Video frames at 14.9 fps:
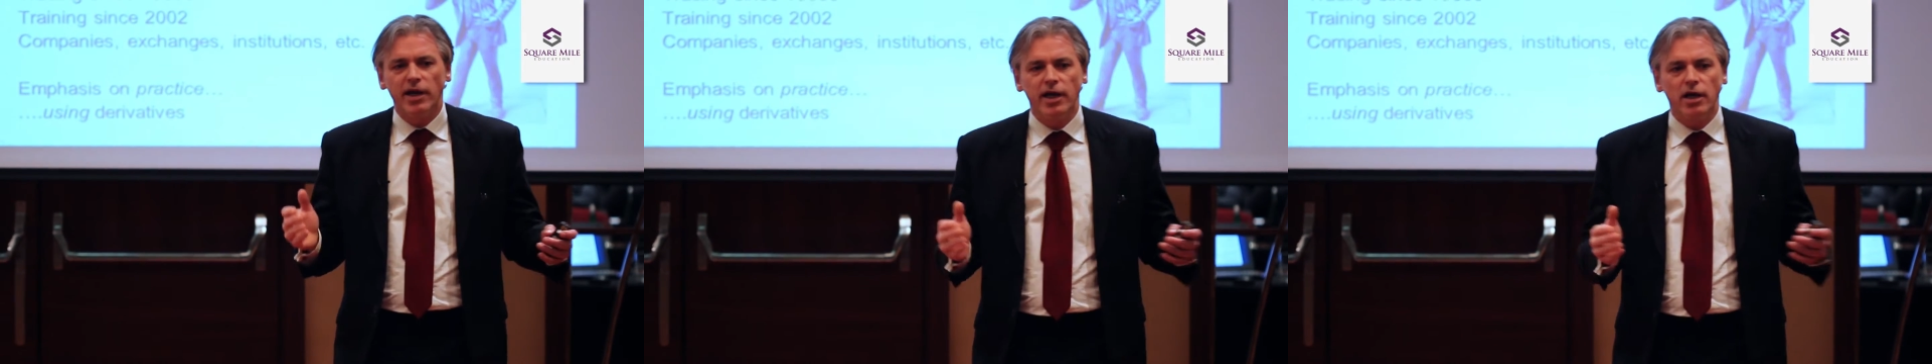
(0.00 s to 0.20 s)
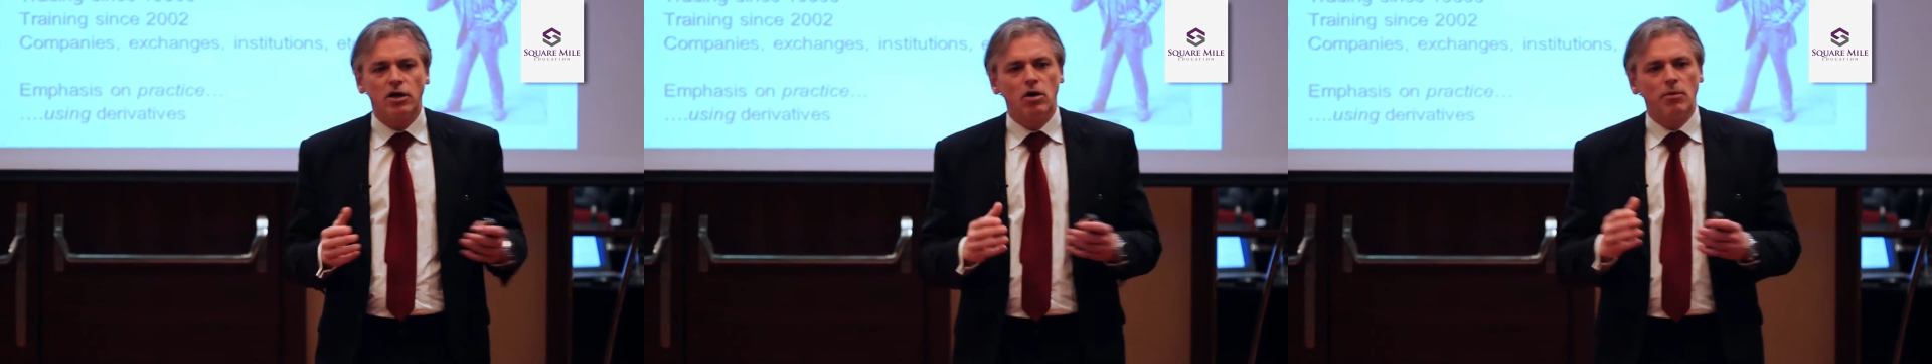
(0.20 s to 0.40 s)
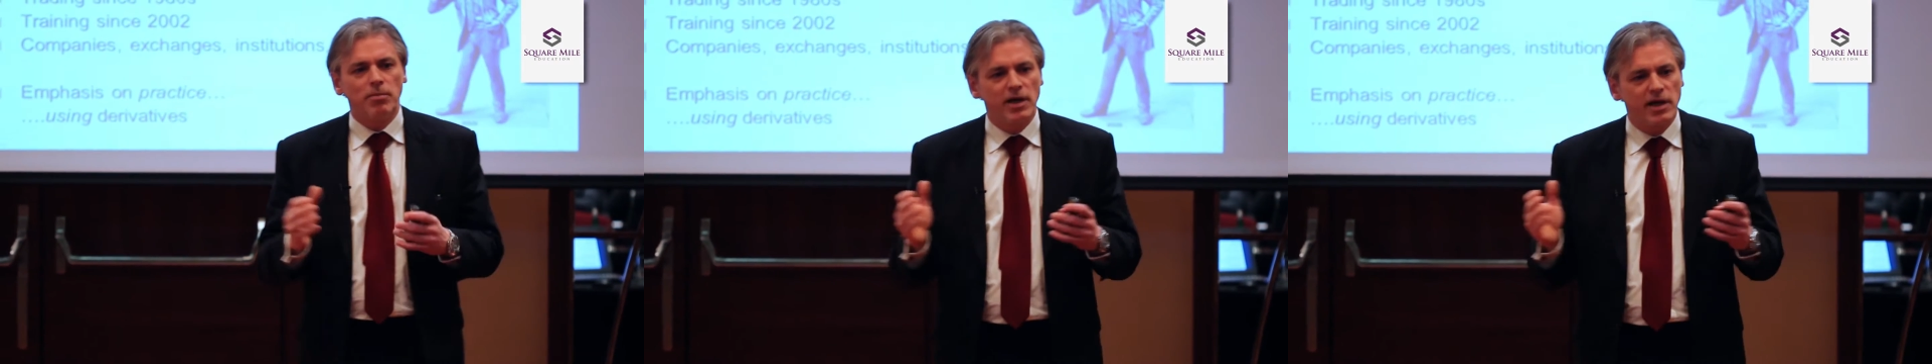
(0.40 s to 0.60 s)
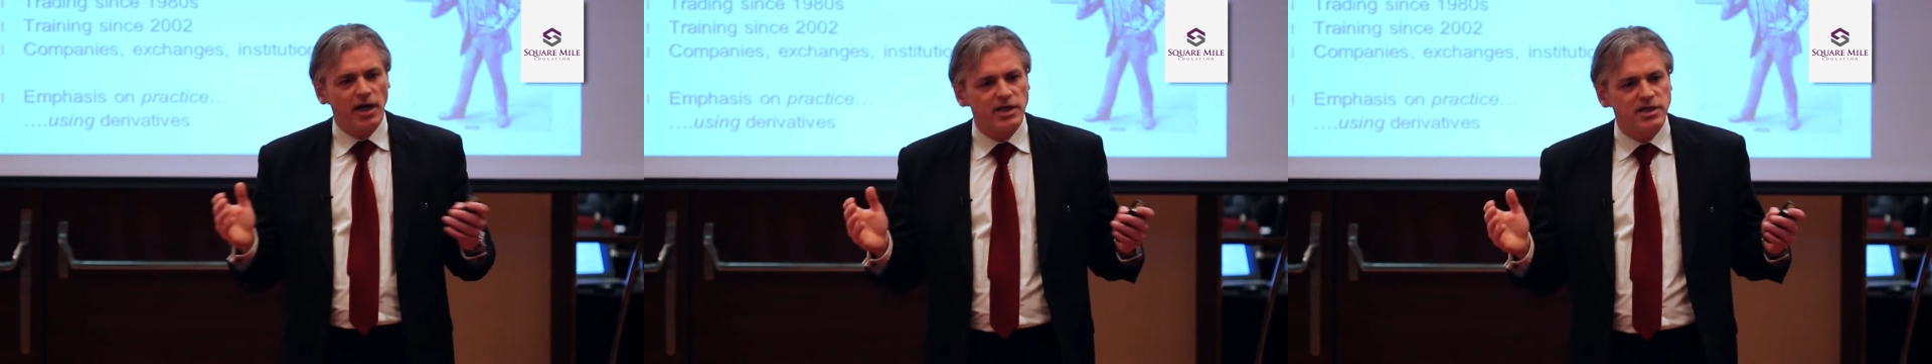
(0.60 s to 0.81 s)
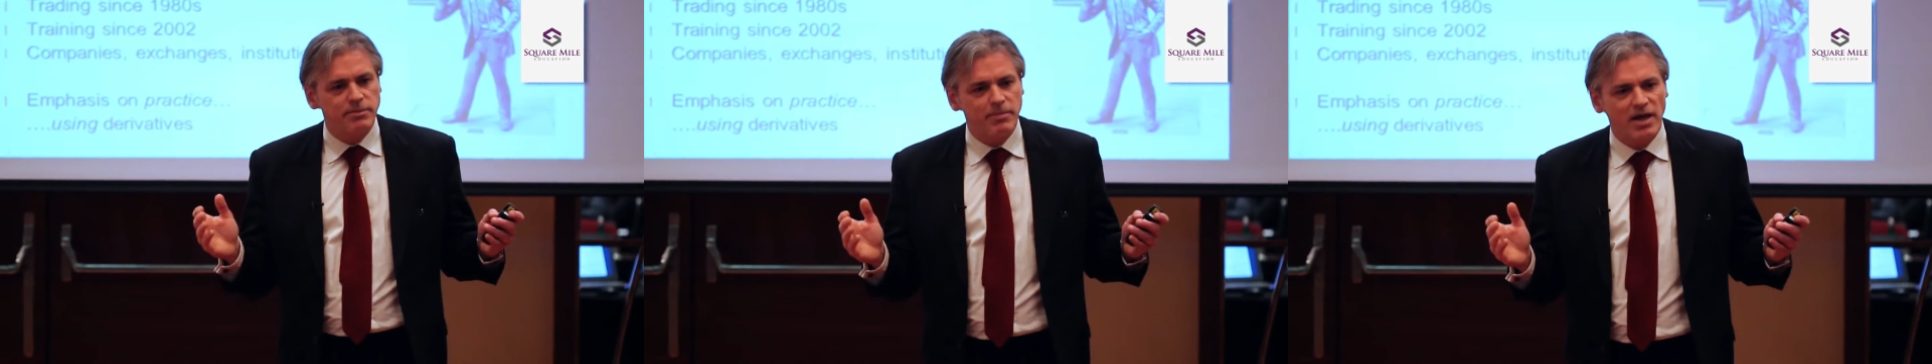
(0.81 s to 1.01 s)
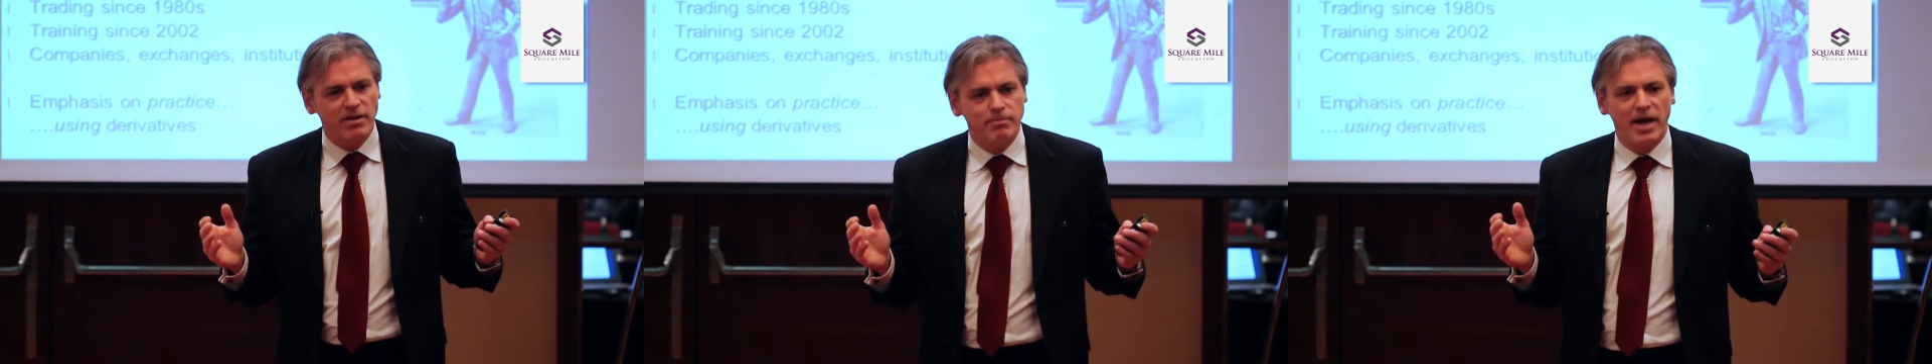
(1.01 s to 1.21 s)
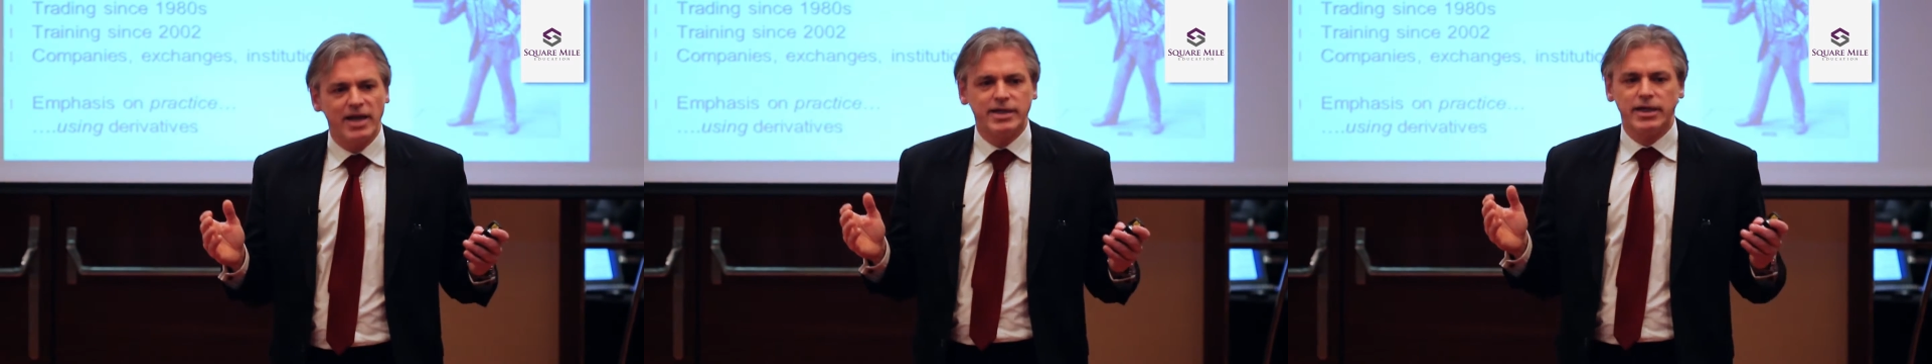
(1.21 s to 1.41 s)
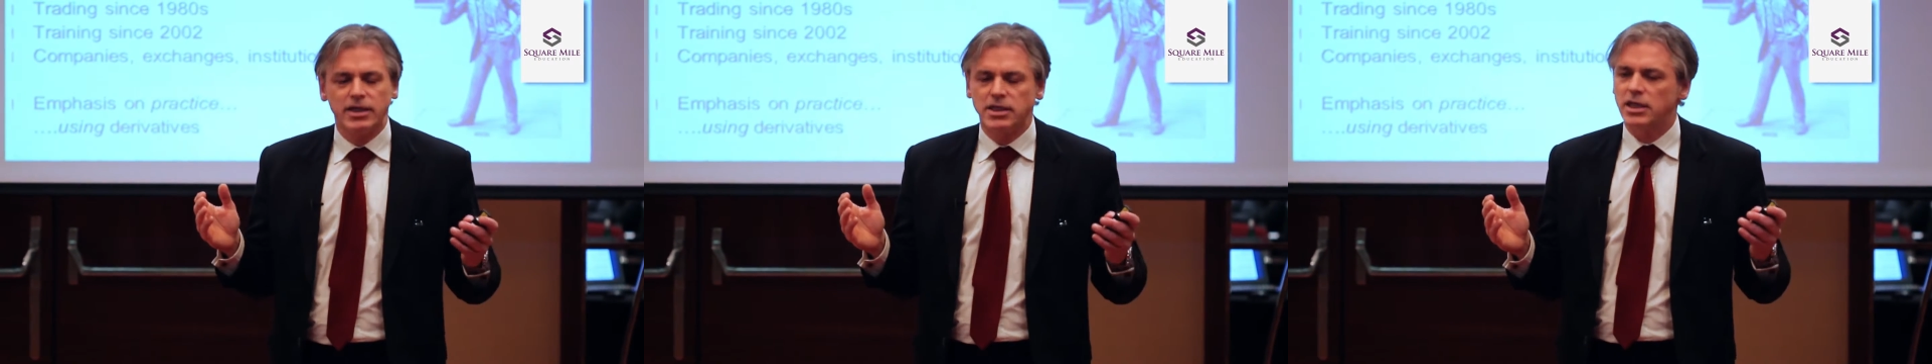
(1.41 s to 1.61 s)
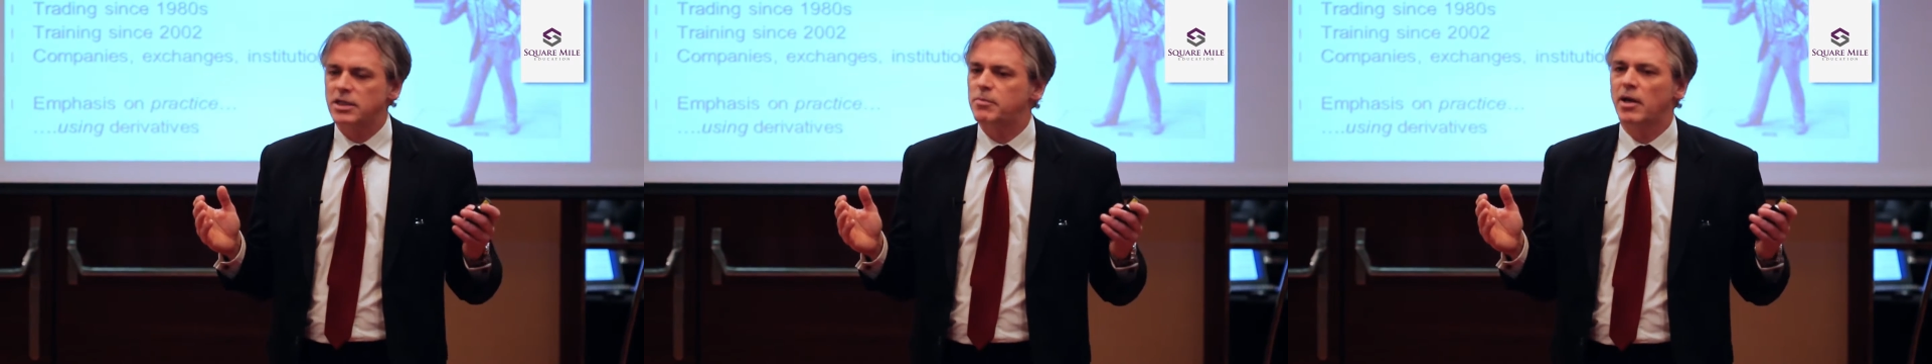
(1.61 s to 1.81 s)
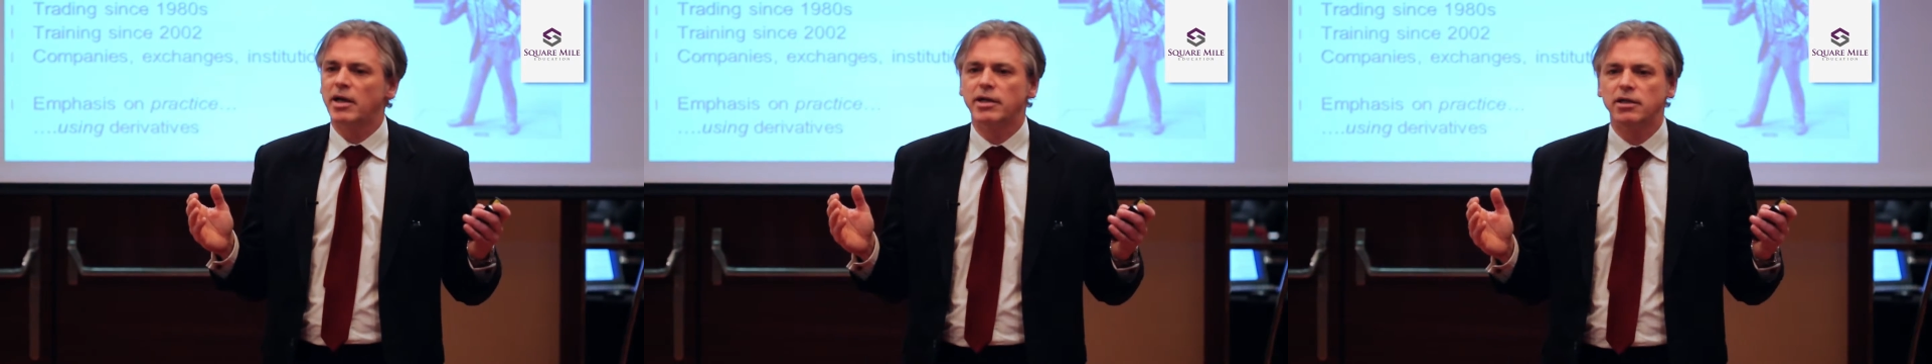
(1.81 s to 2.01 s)
and complicated mathematics
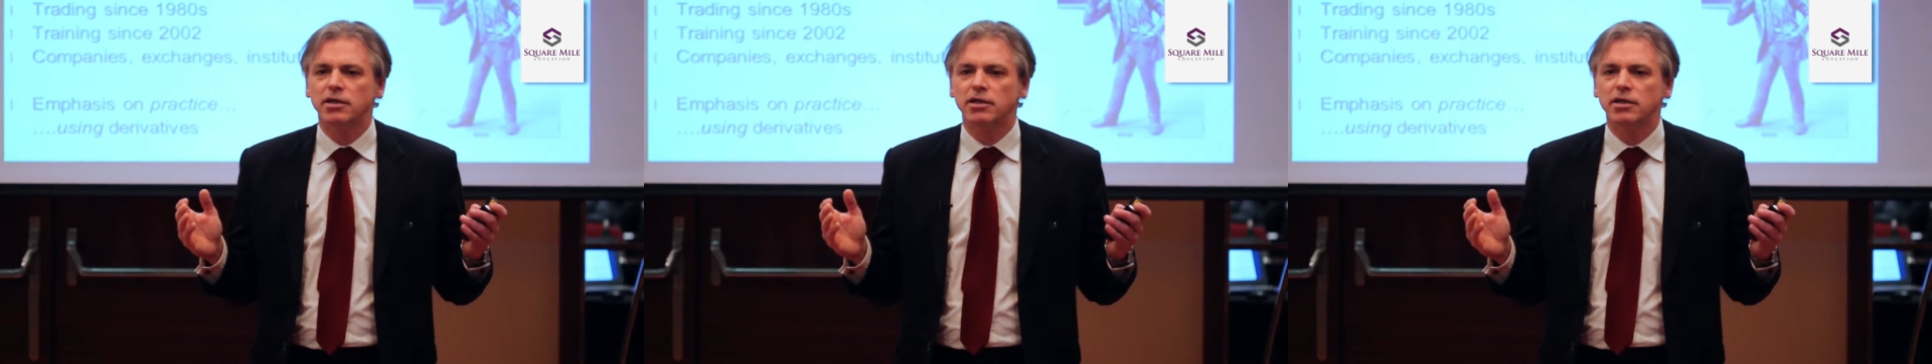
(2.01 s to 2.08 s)
explaining